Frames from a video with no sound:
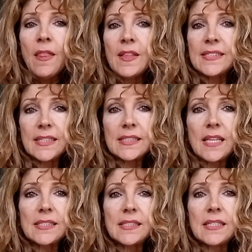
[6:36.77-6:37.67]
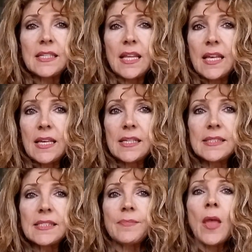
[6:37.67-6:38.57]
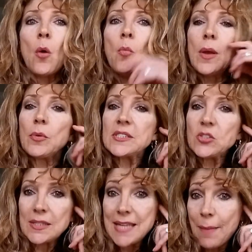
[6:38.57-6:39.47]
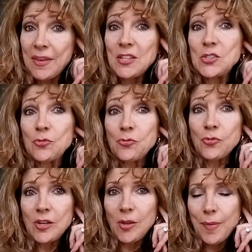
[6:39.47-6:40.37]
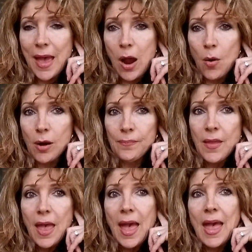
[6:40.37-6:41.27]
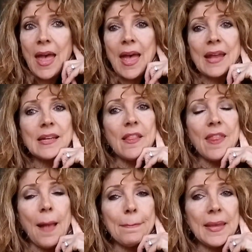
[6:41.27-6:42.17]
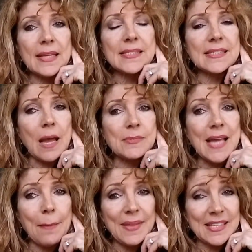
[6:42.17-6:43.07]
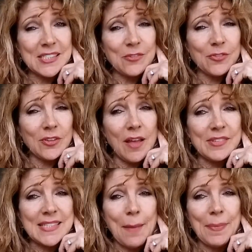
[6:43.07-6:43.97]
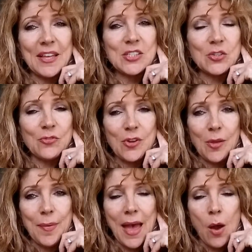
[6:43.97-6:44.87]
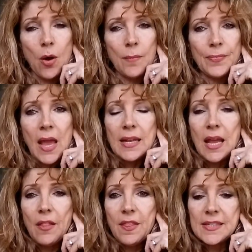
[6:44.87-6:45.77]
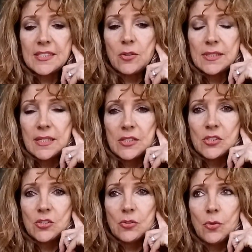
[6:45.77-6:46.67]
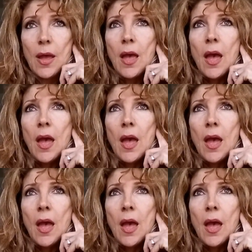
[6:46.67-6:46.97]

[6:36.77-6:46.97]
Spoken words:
The 6th lesson is we will start tapping into real power. And that means stop tap dancing for love and tapping into real power. Now, this goes into